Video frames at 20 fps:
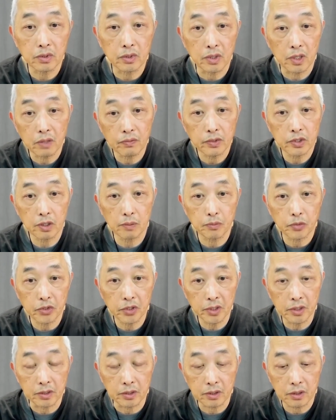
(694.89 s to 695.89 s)
He was a
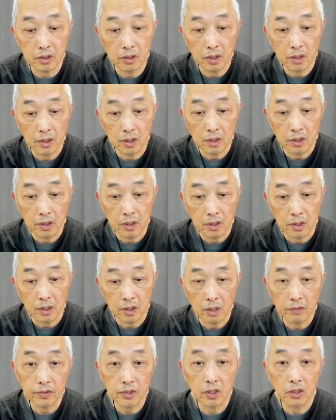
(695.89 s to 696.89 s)
North Indian living
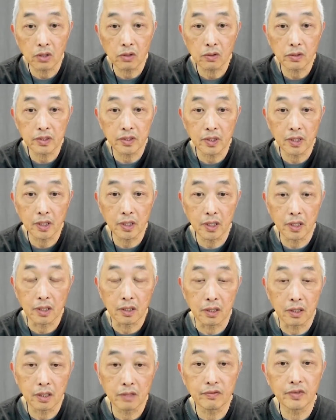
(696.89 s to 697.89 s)
where it
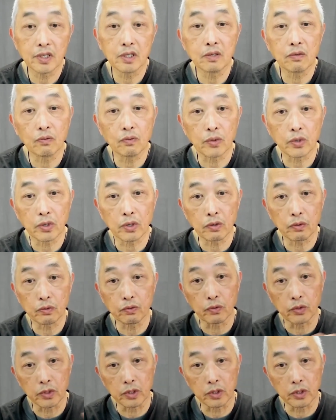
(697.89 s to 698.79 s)
is now Nepal.